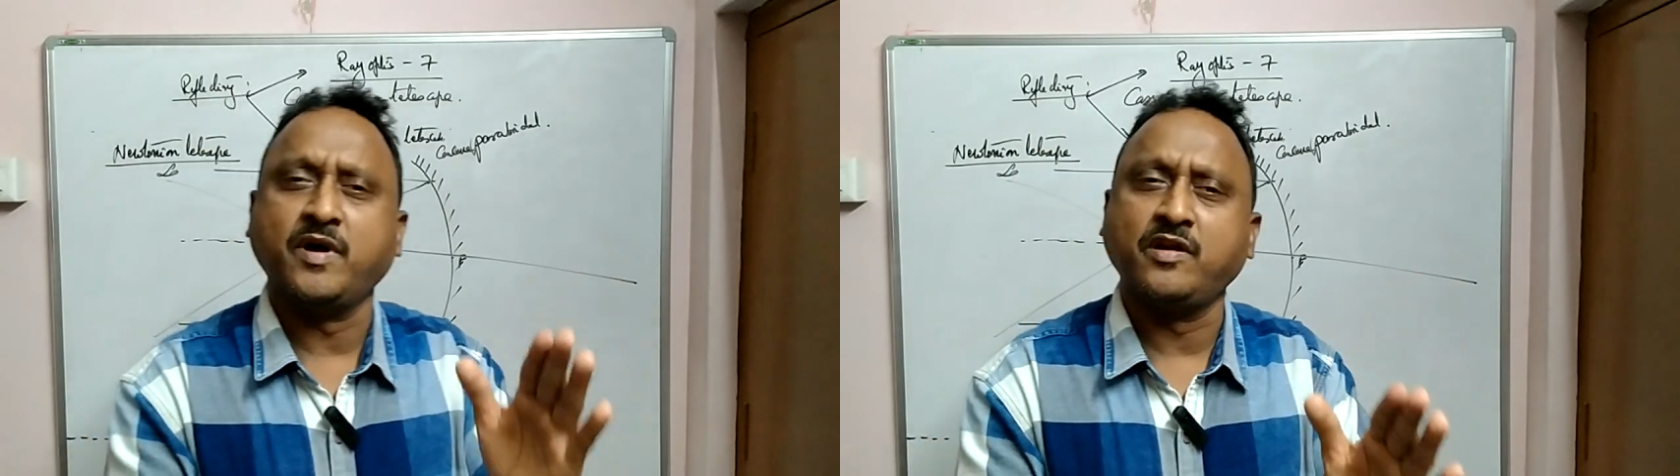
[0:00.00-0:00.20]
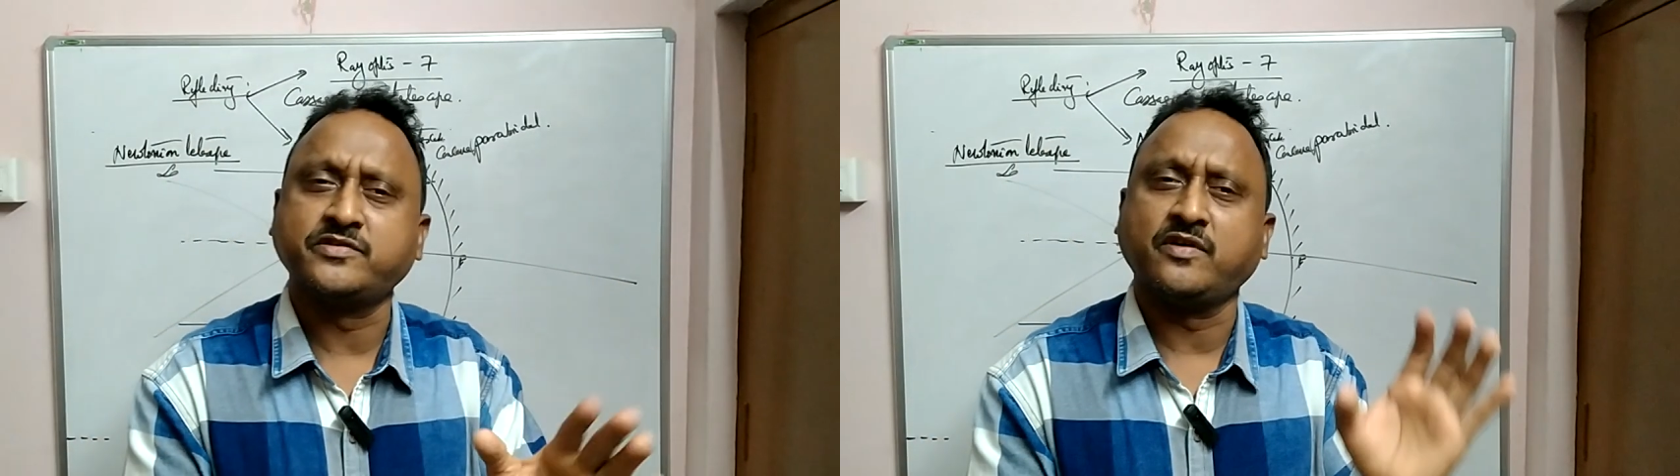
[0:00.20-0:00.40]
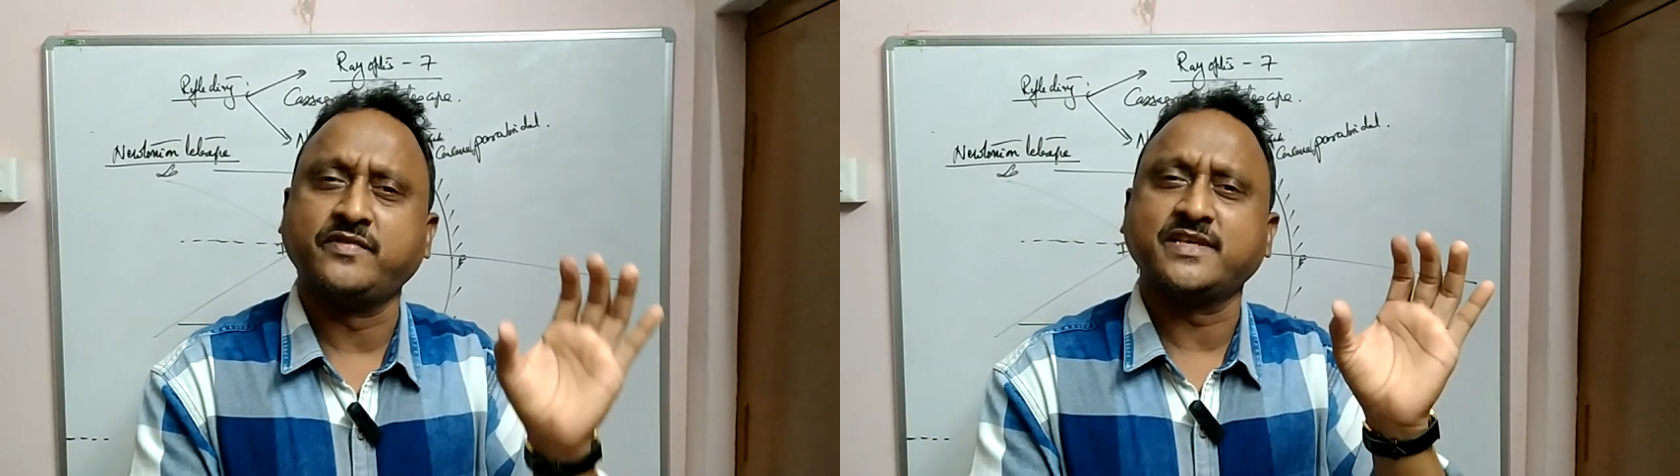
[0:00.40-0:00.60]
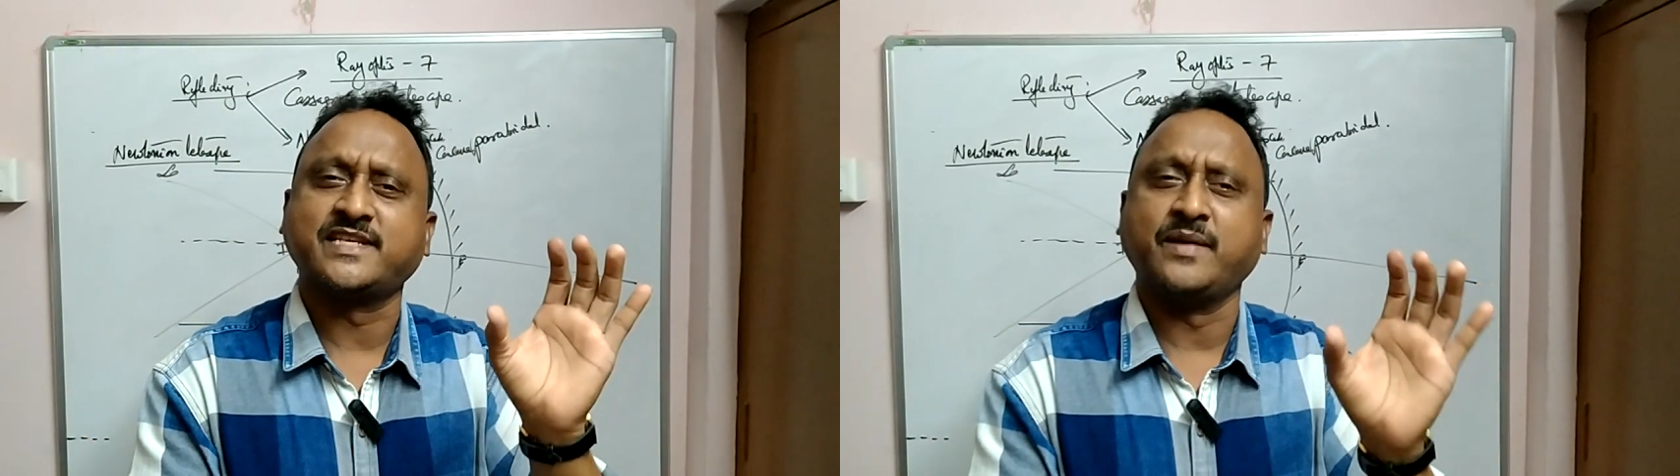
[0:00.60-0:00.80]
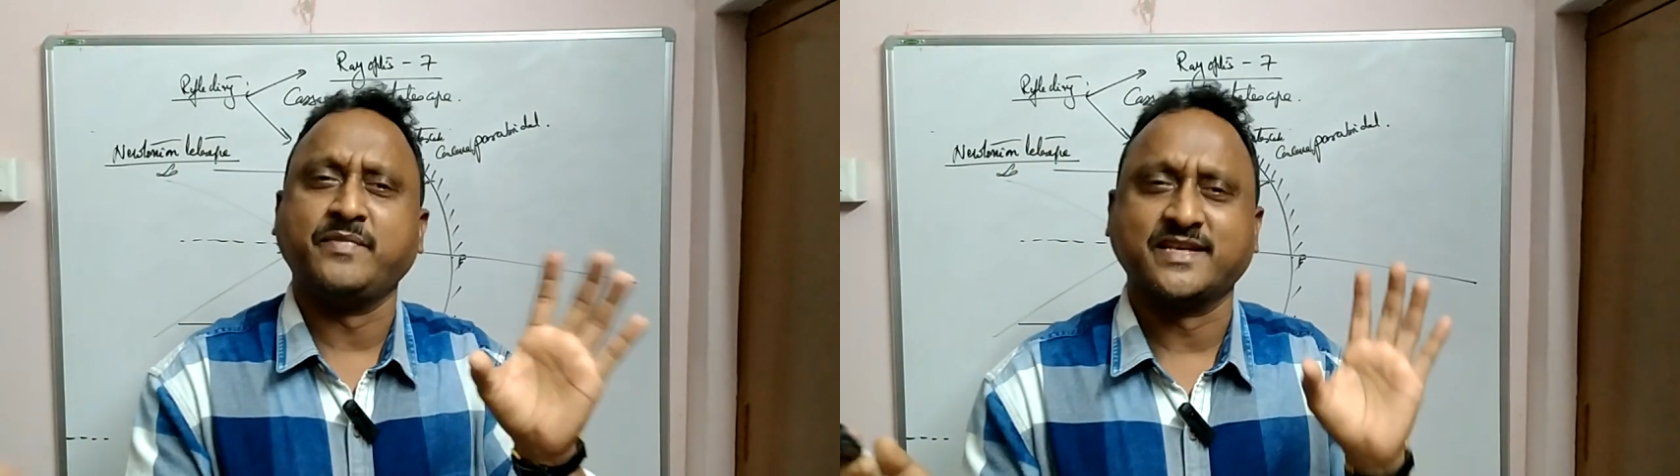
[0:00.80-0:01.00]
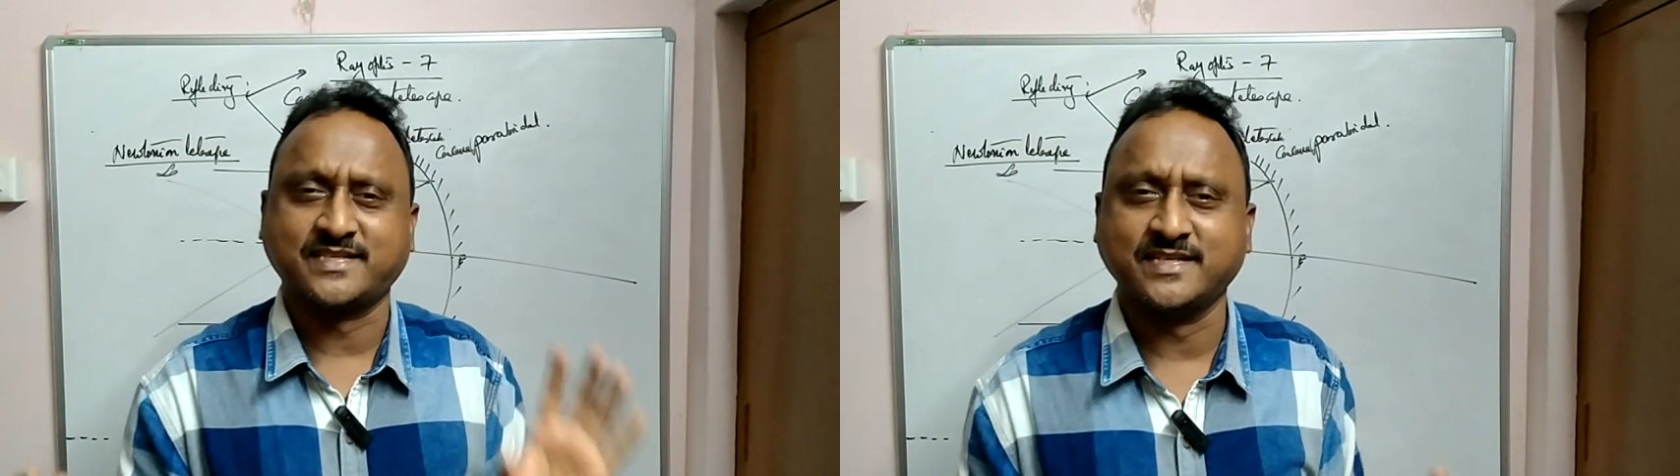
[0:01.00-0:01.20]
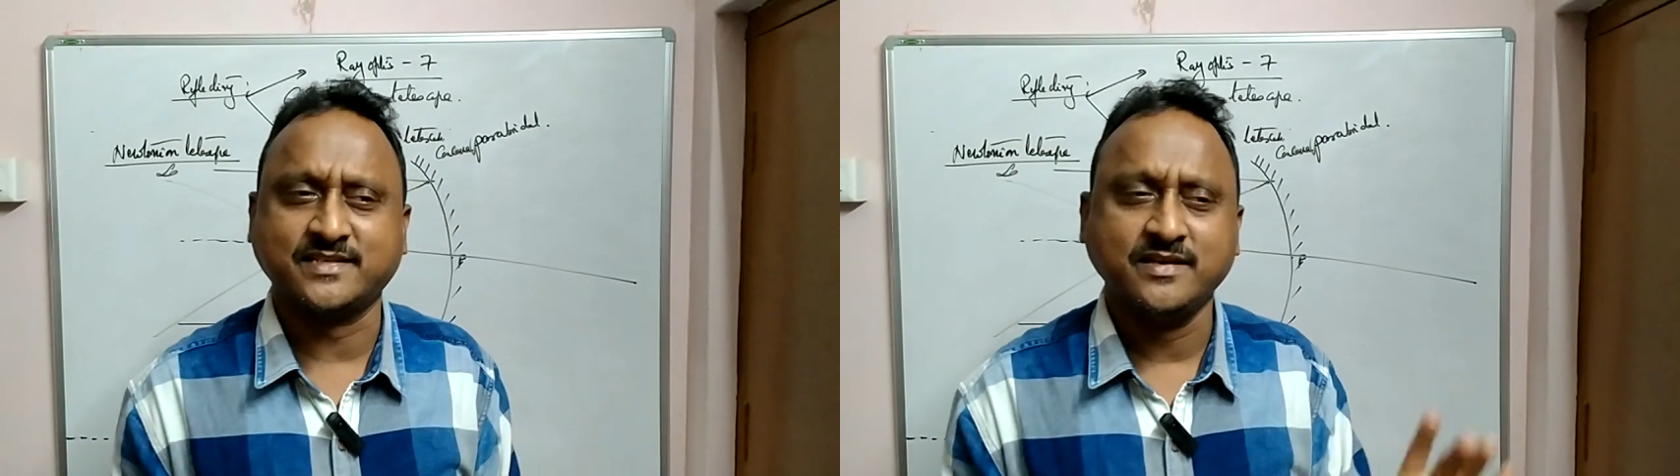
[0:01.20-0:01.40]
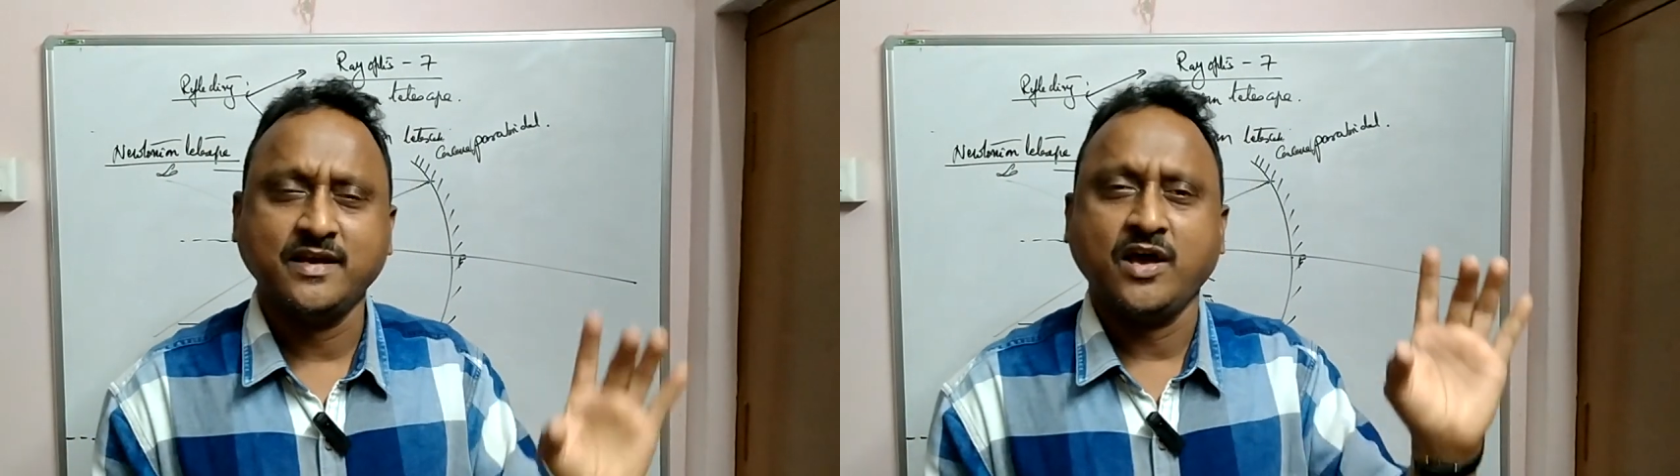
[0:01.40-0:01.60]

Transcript: be also of the same distance.